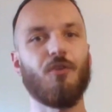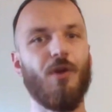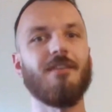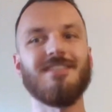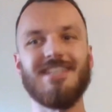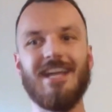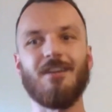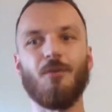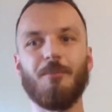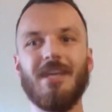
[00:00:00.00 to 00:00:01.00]
Creative and
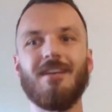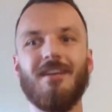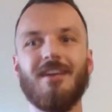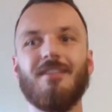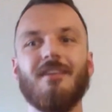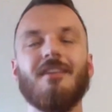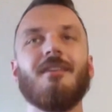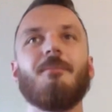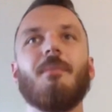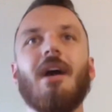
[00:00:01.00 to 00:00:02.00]
technical being like the